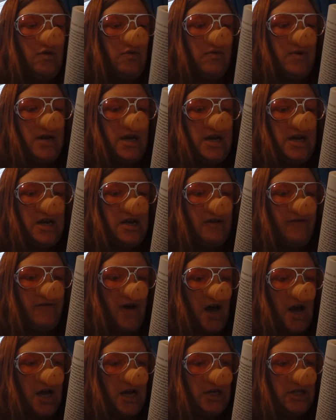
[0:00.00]
we
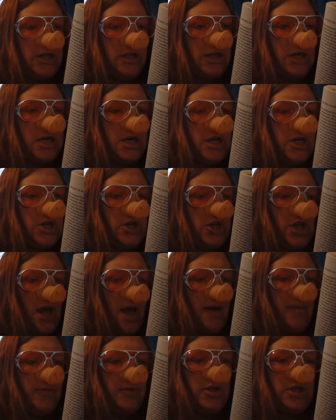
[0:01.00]
find
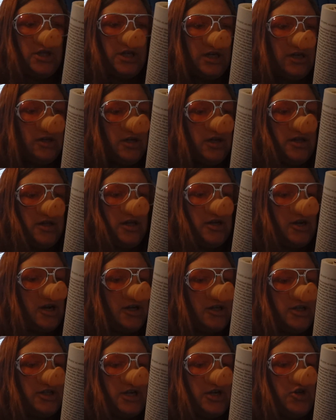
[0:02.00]
them still in the
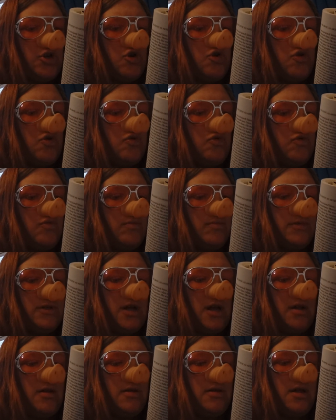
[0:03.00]
dusty tombs
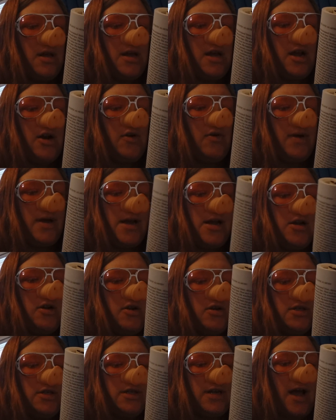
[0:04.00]
on the yellow
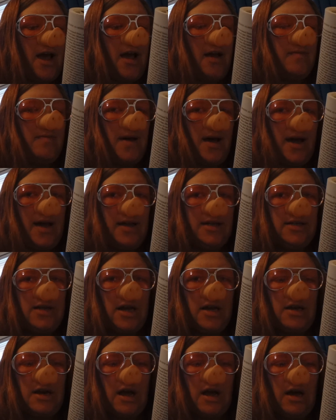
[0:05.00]
hillside by
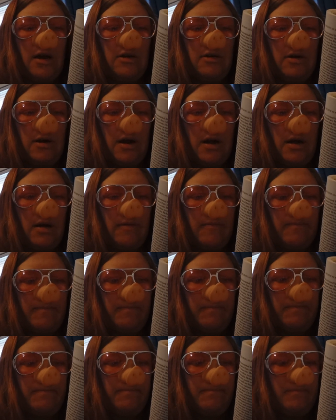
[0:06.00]
Tanagra,
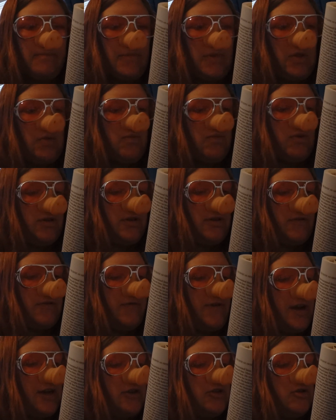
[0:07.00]
with the
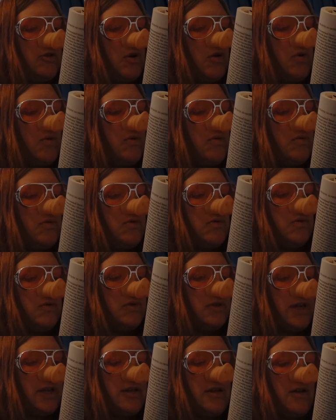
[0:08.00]
faint
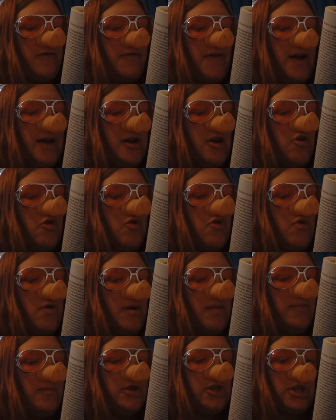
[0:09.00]
gold and the fading
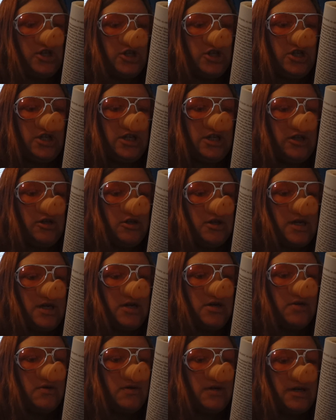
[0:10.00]
crimson still
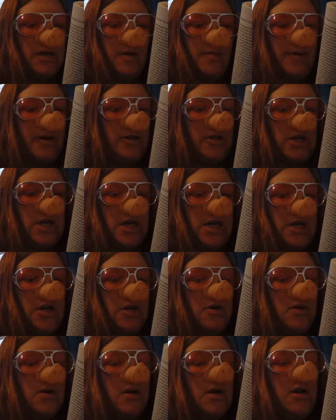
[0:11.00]
lingering about
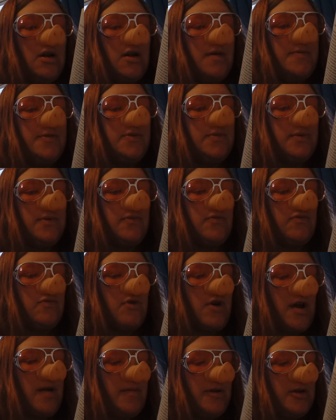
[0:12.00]
hair and lips when
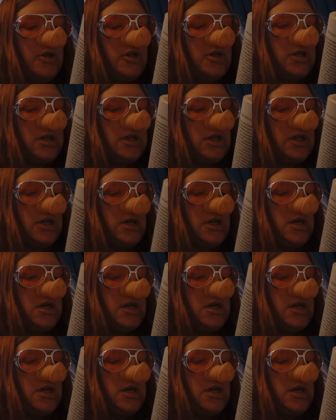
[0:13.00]
raiment.